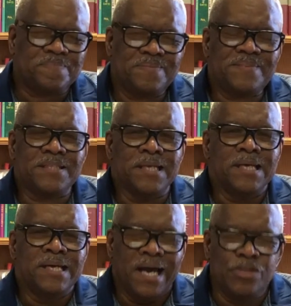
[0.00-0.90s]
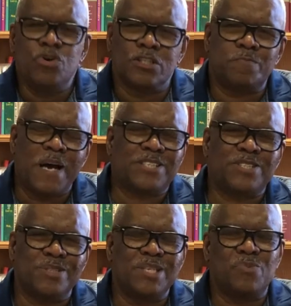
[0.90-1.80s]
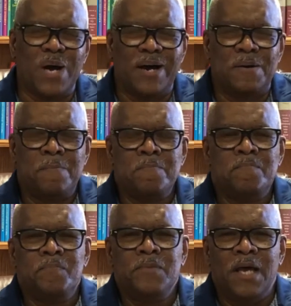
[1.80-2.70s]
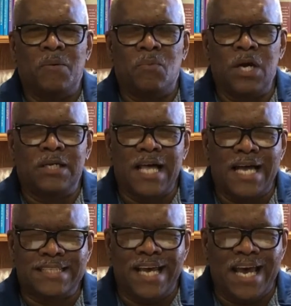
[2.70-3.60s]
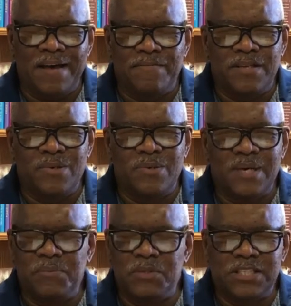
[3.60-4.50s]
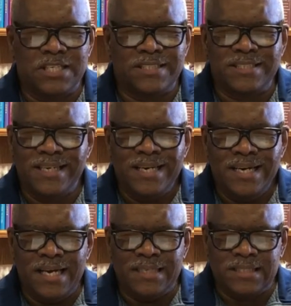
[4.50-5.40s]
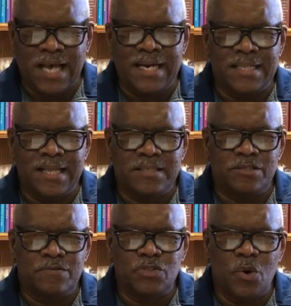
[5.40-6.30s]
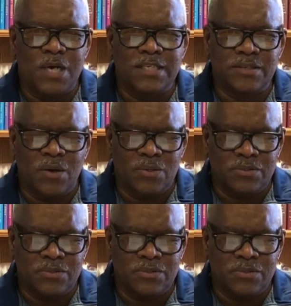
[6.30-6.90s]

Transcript: You're special as well, and we're glad to have you, and we're just excited that you've joined us on today.